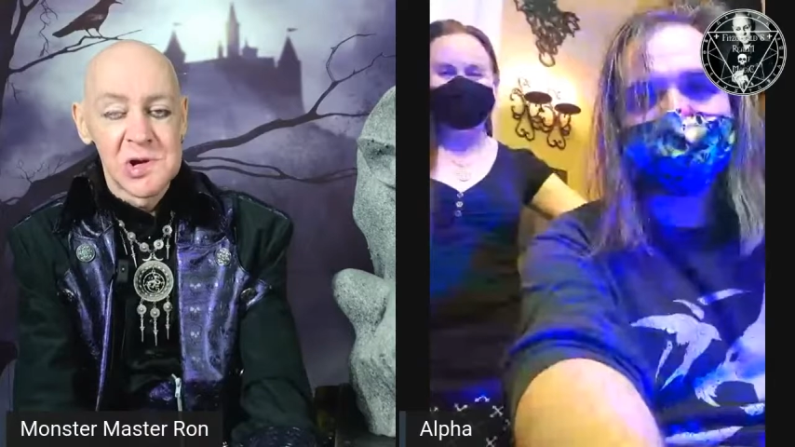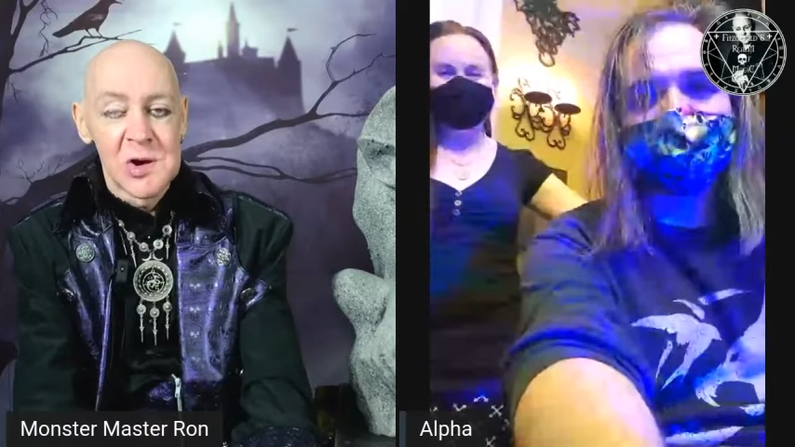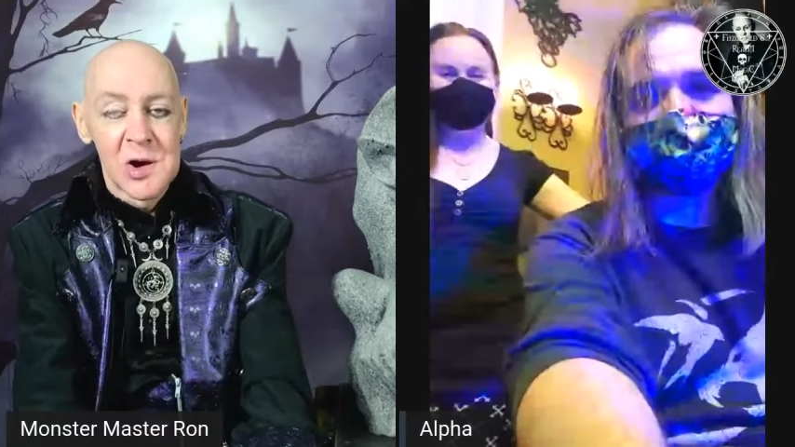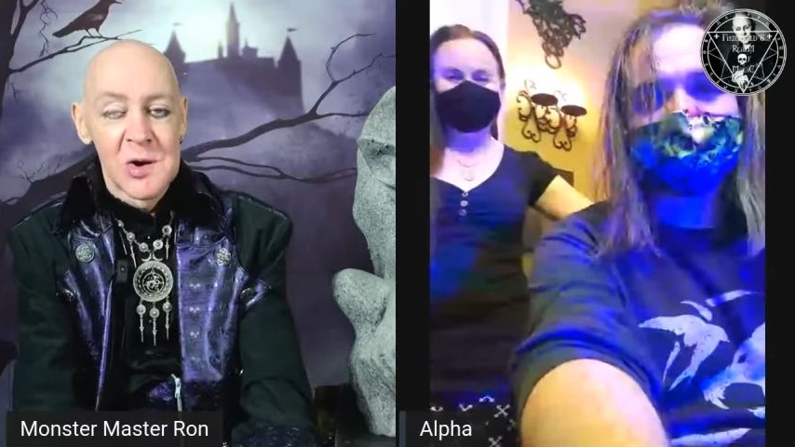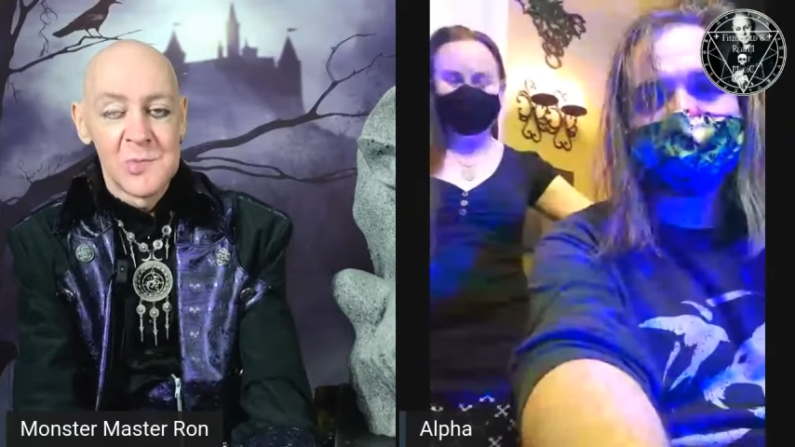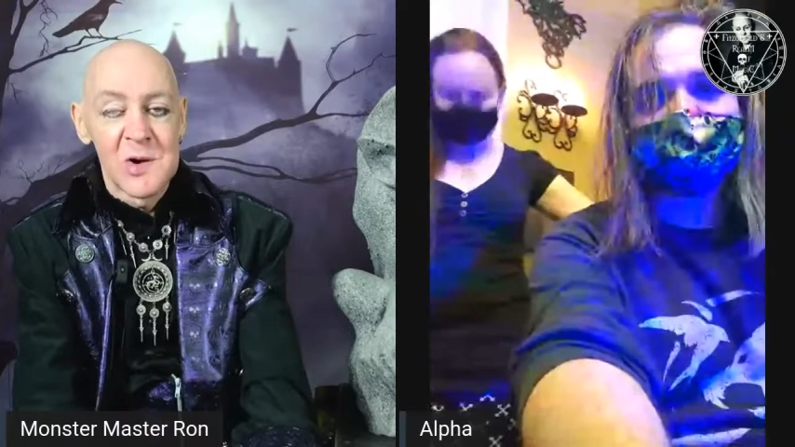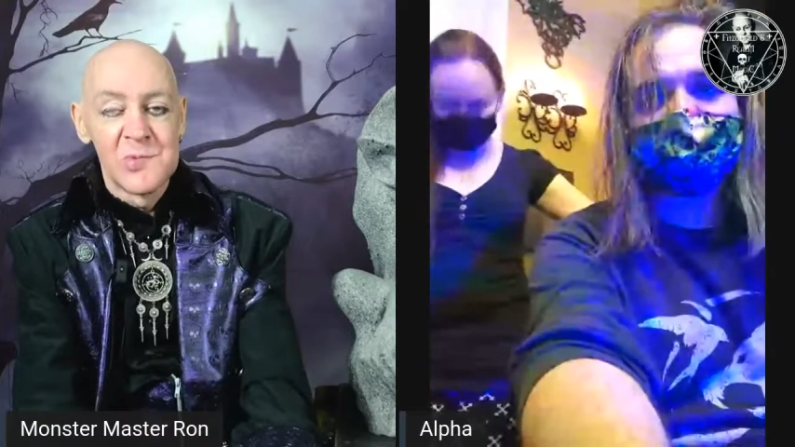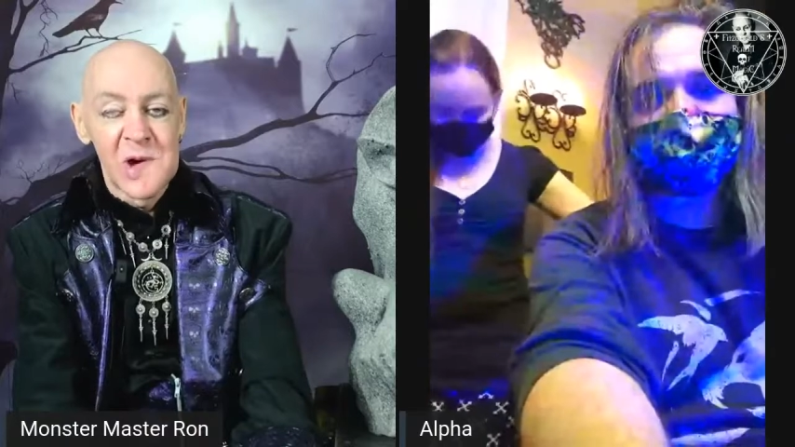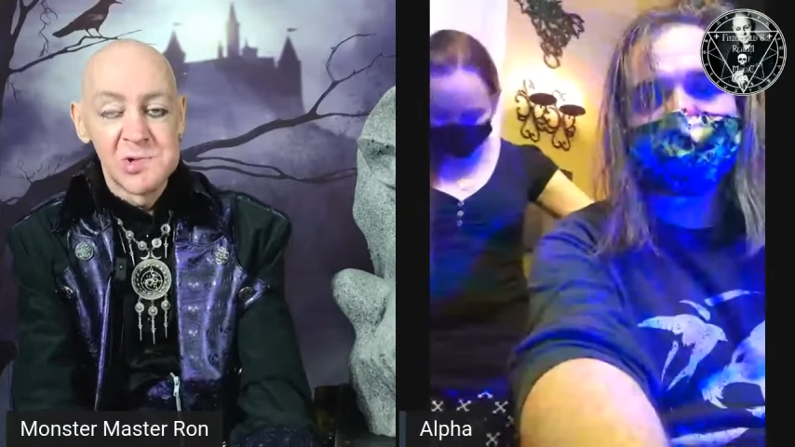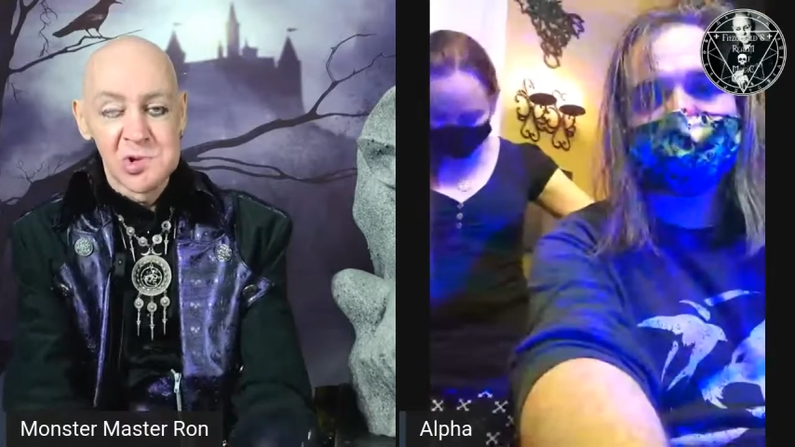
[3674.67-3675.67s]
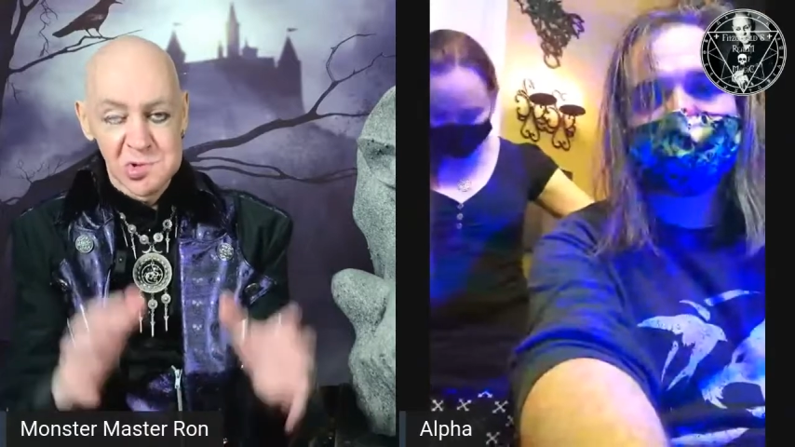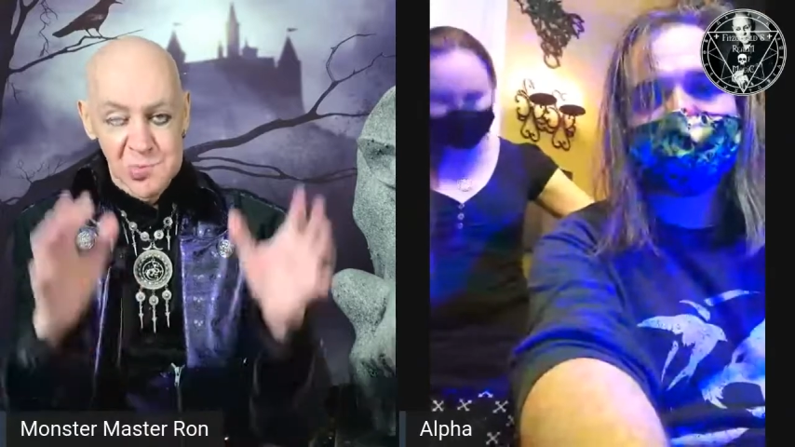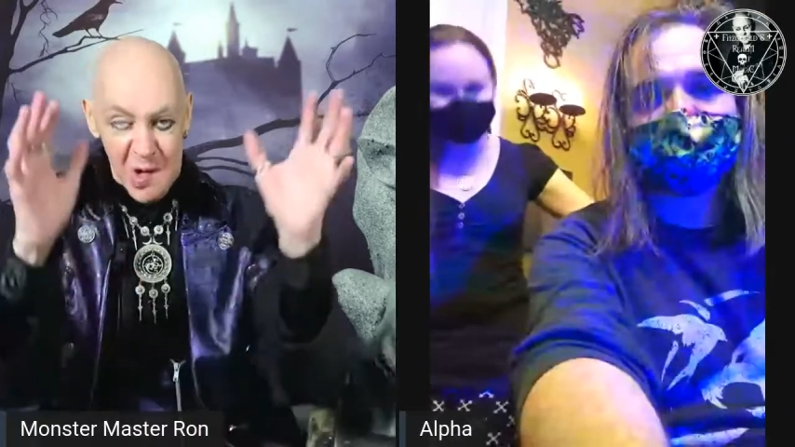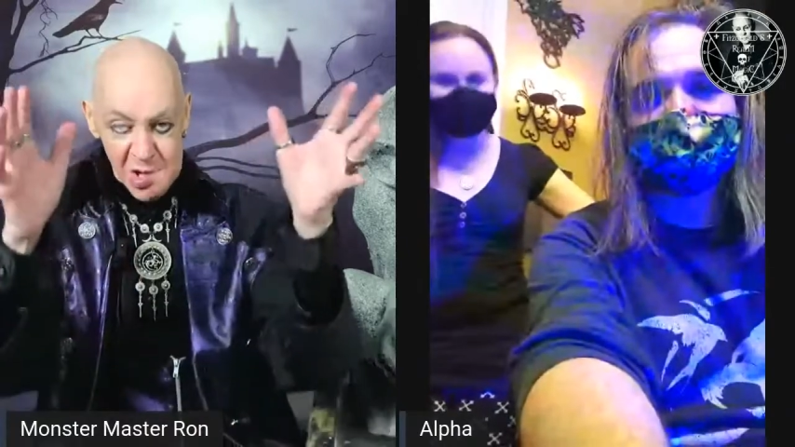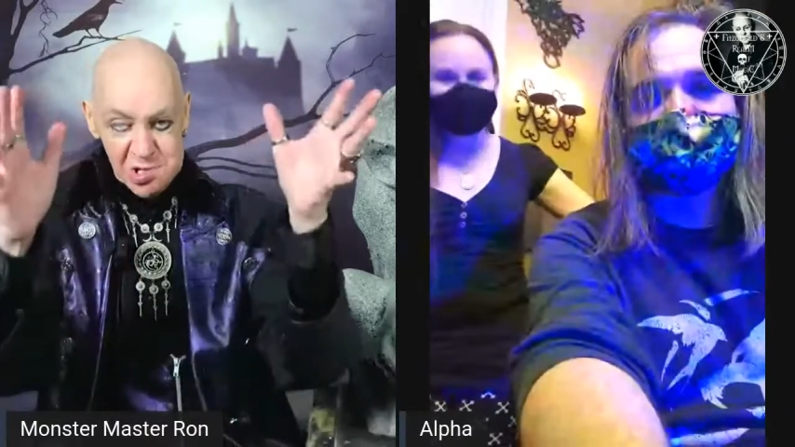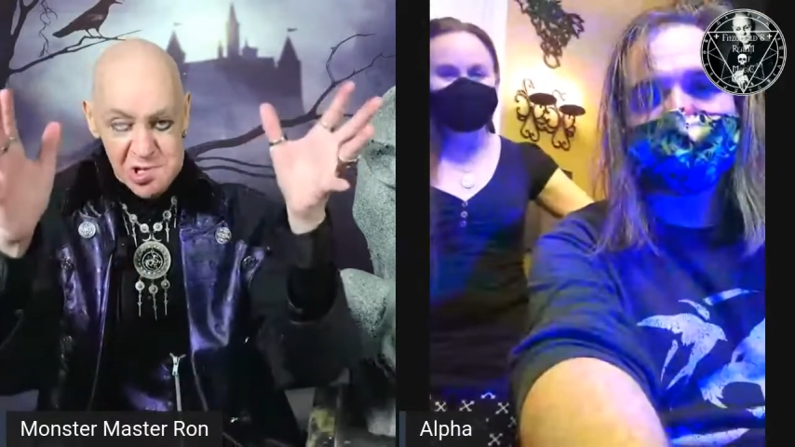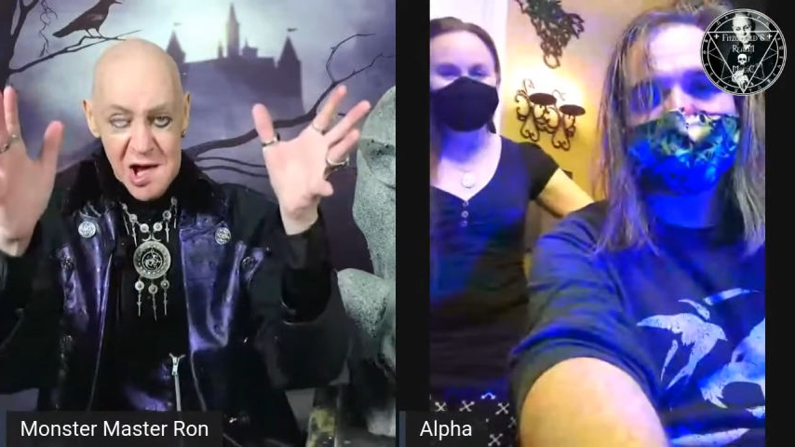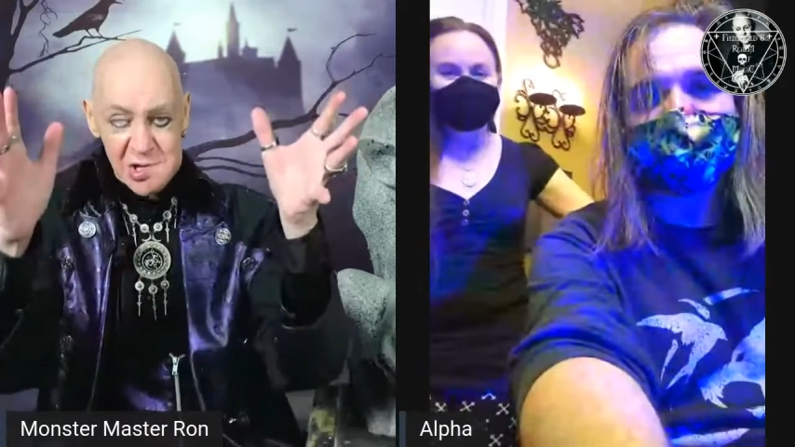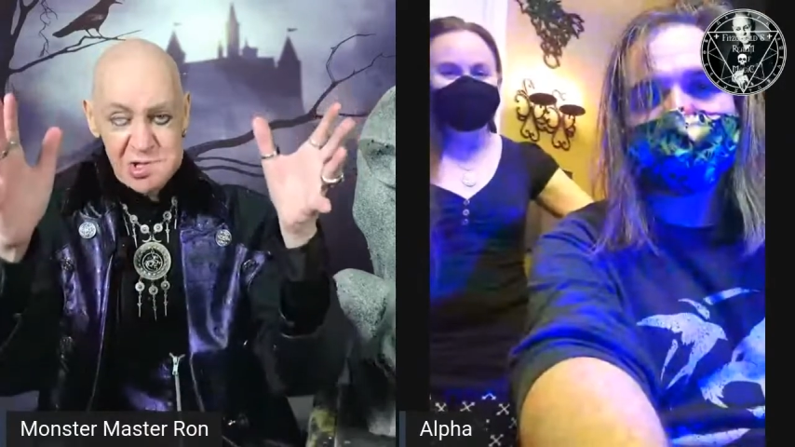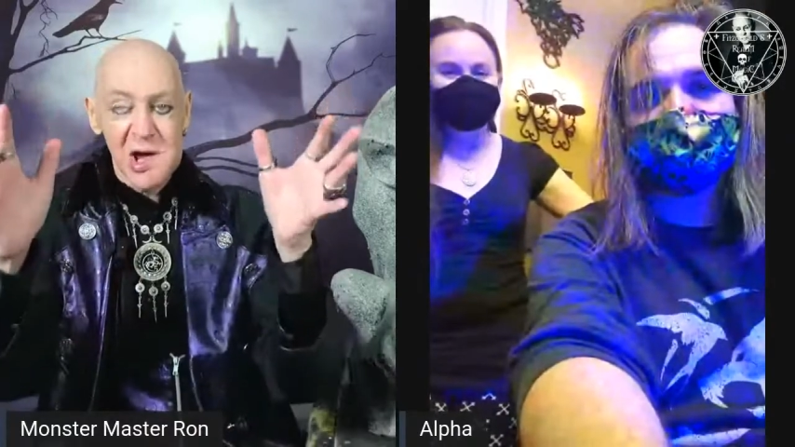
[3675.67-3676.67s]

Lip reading: Avengers butt shots,